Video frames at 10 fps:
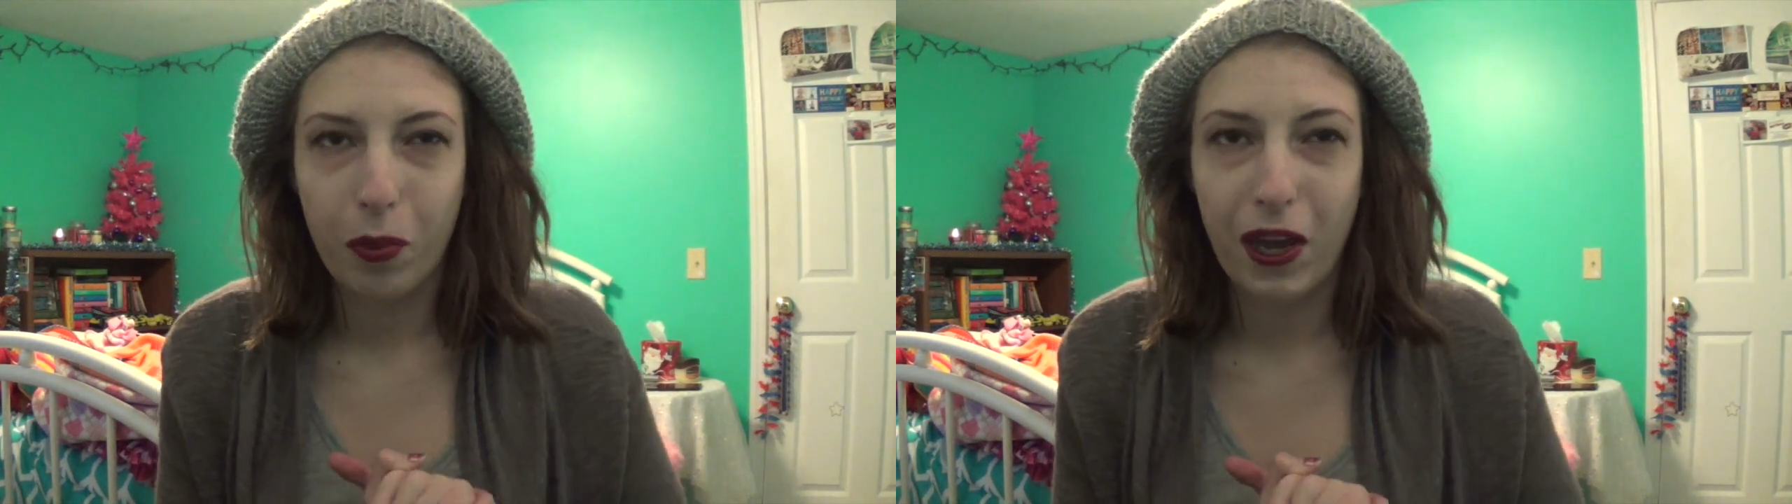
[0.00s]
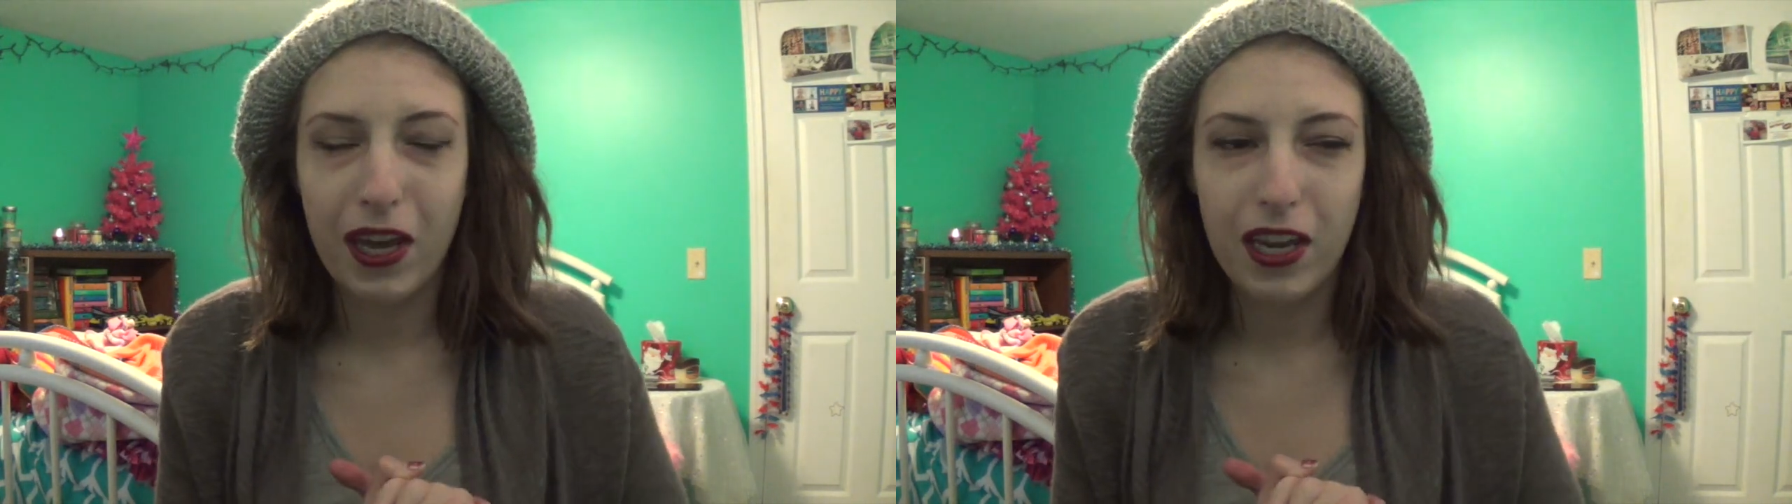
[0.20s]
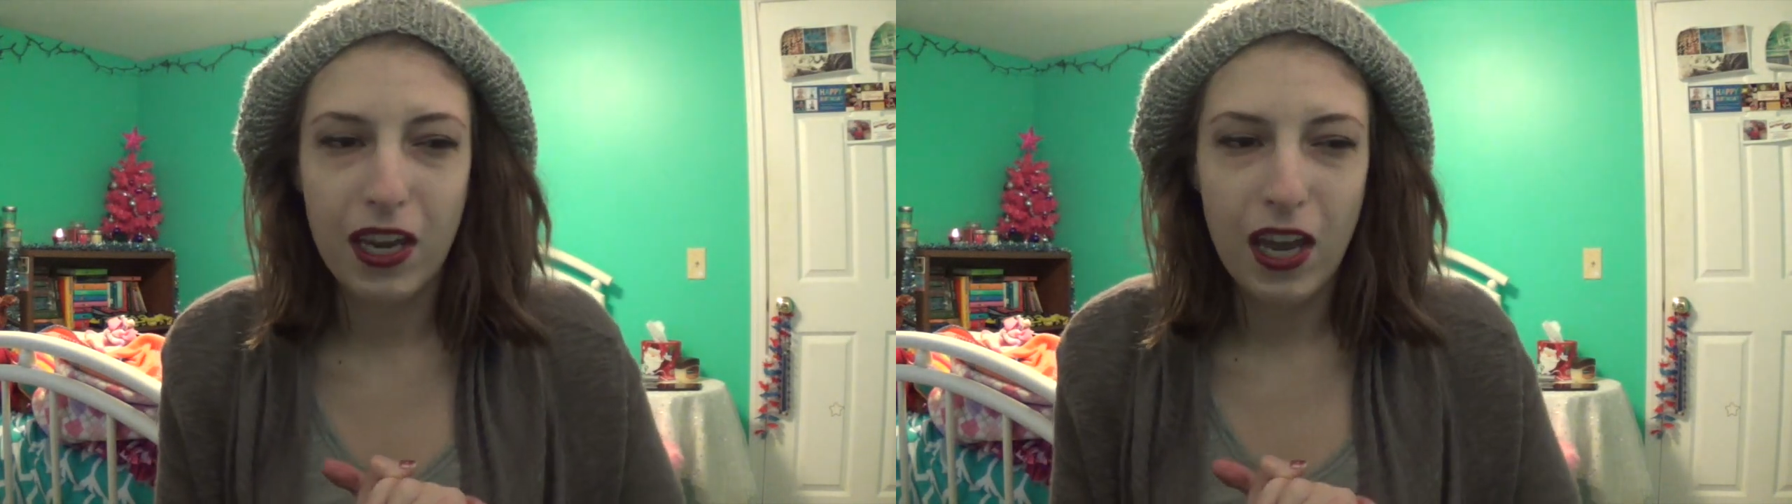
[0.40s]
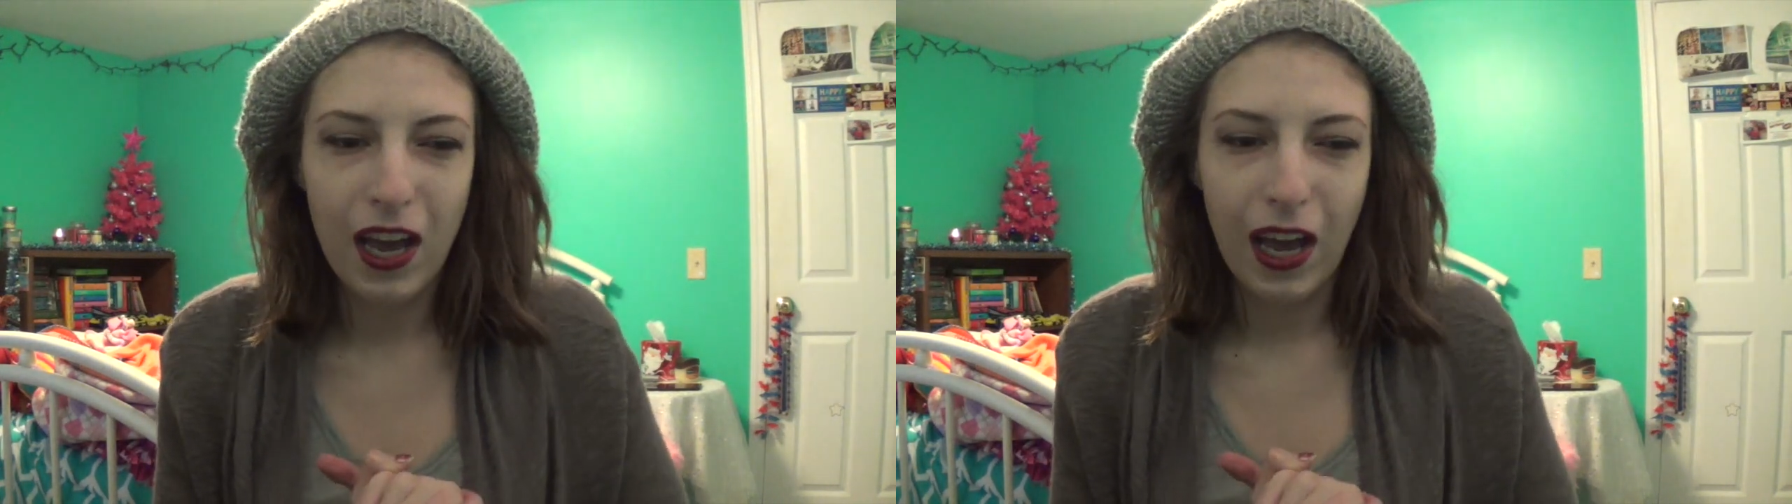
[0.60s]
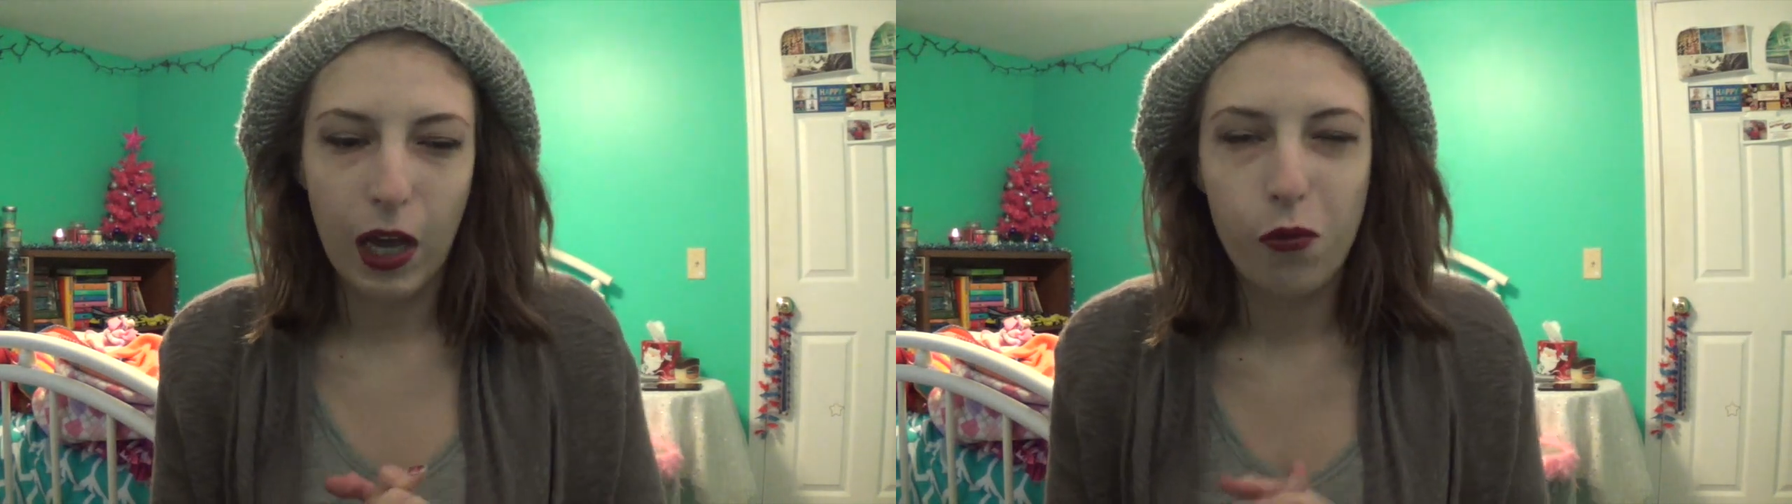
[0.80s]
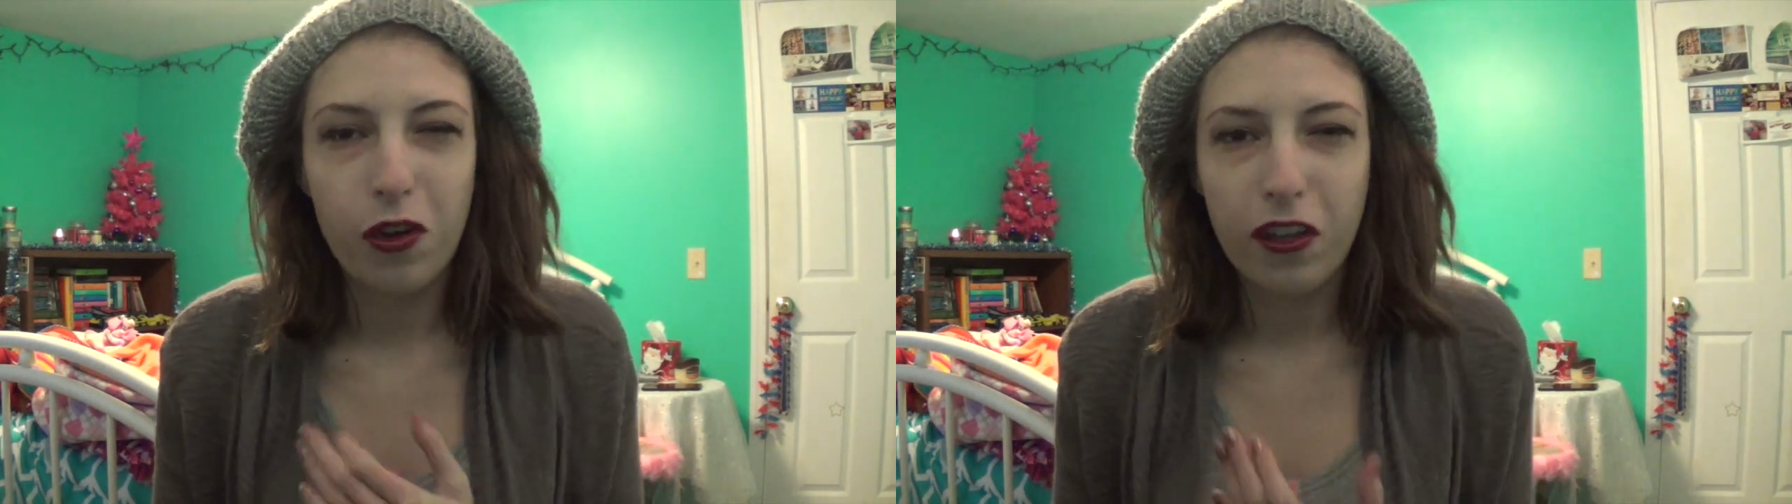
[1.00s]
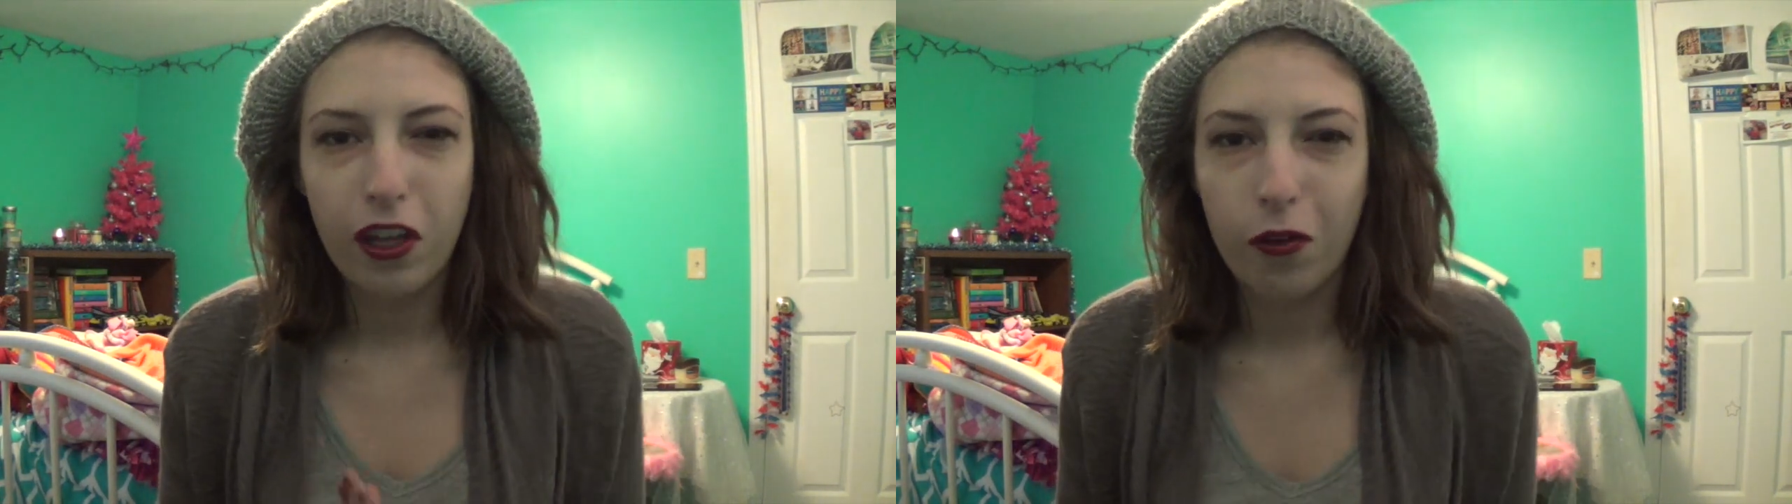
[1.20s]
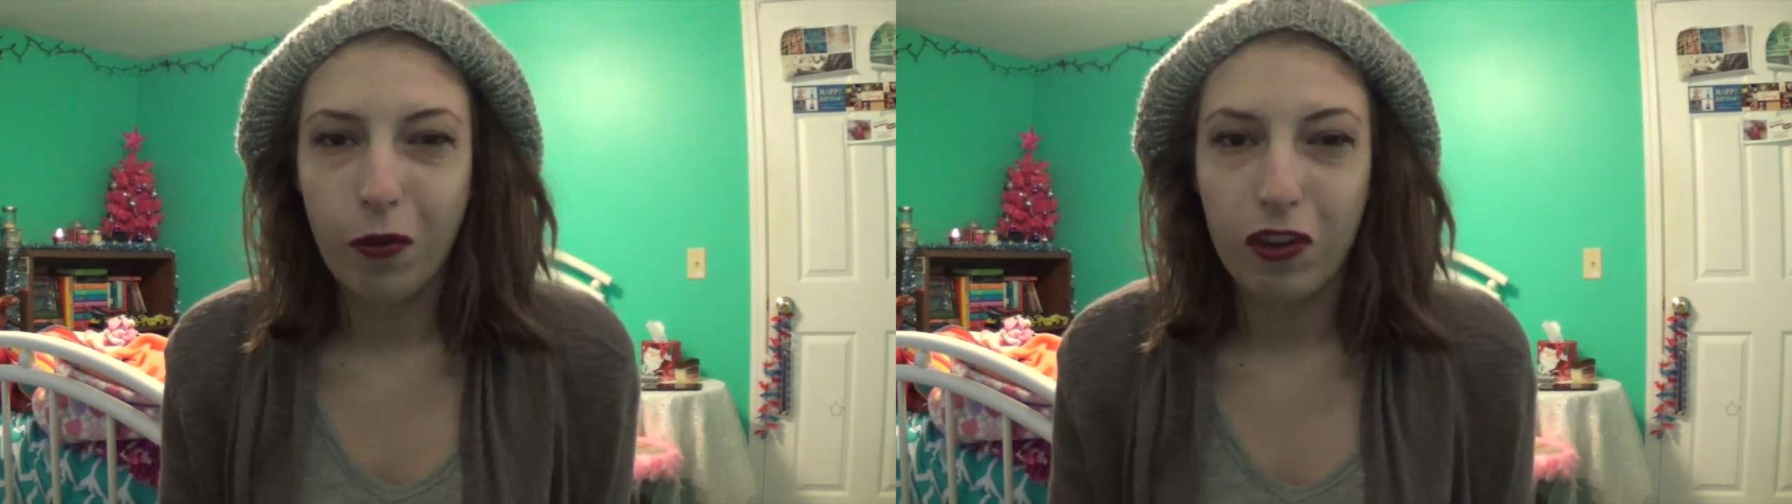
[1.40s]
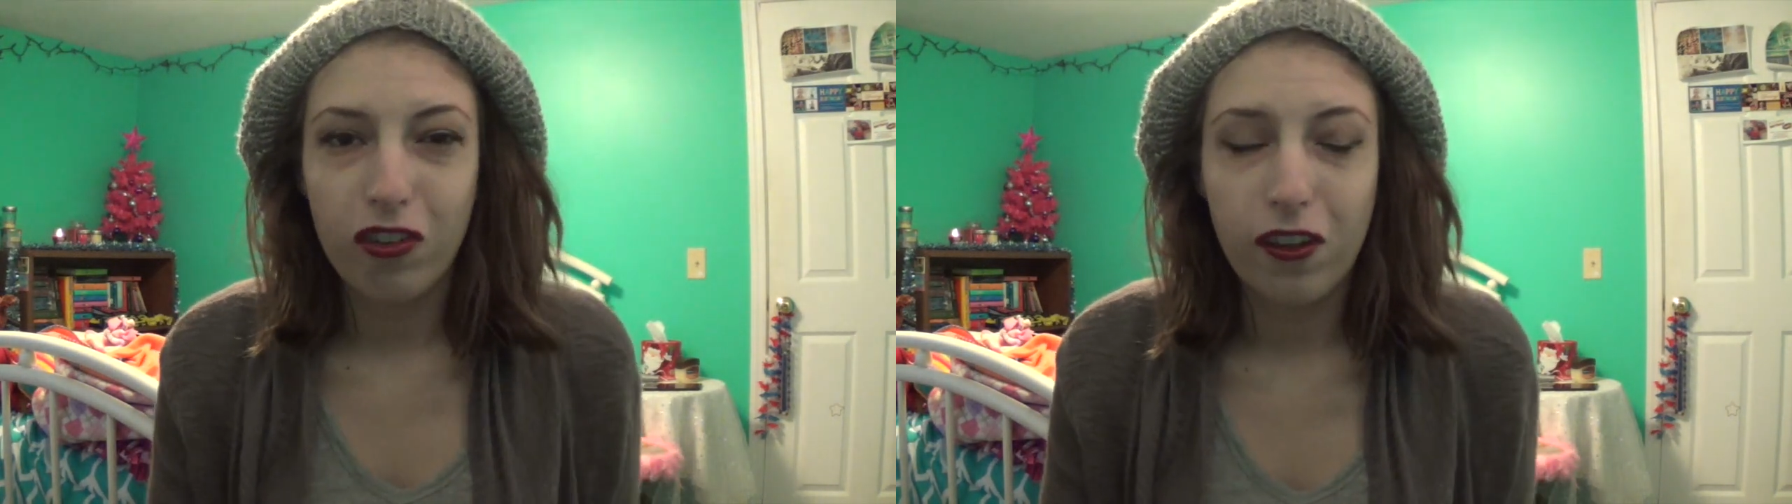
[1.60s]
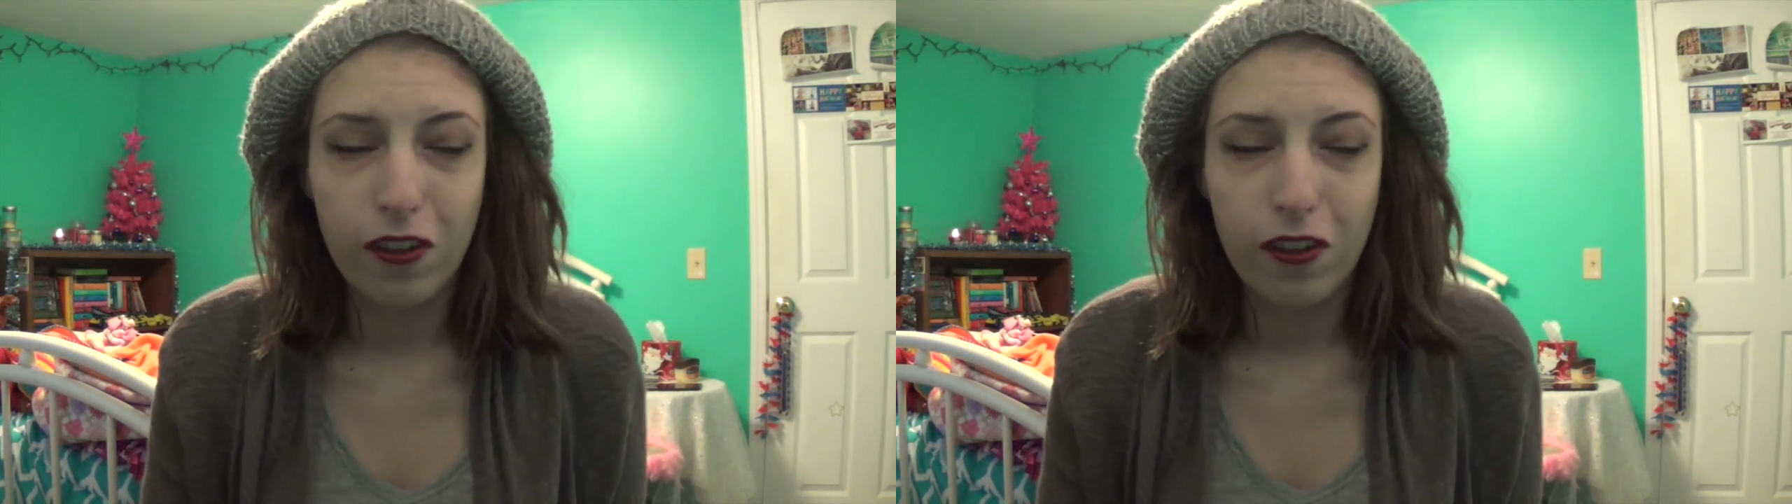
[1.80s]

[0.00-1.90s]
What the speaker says: but I really love watching